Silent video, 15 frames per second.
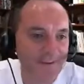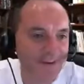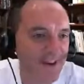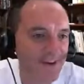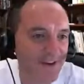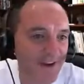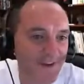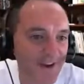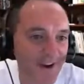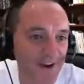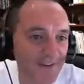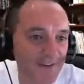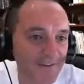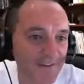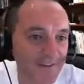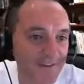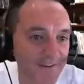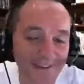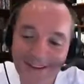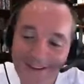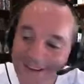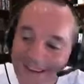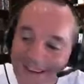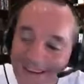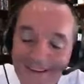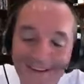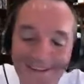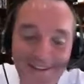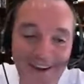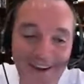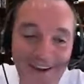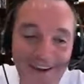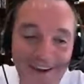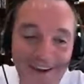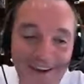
Is that a cartography thing? I think so.